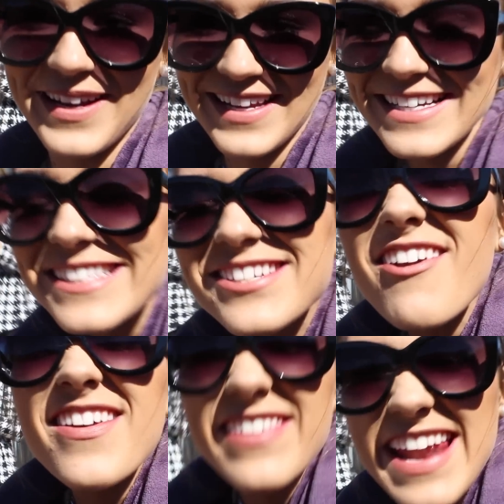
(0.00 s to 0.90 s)
but he's
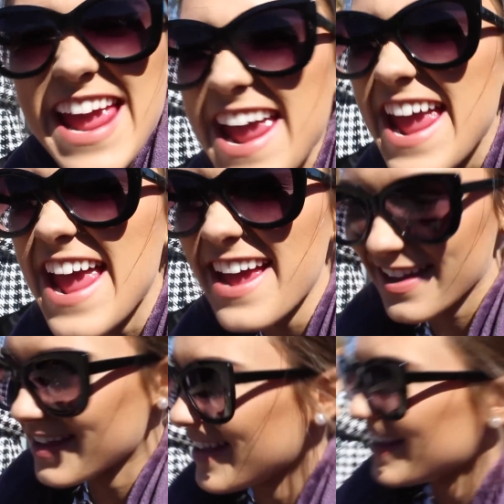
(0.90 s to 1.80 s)
not even here.
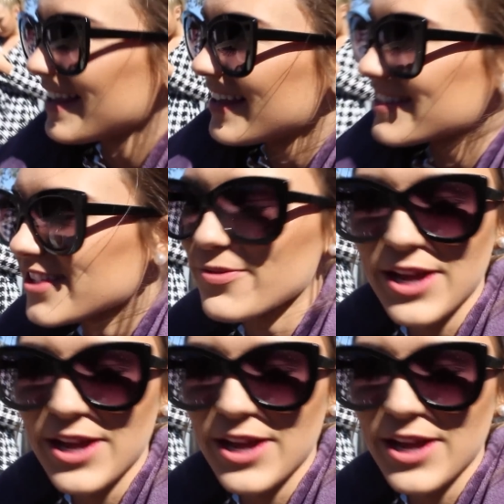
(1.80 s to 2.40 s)
So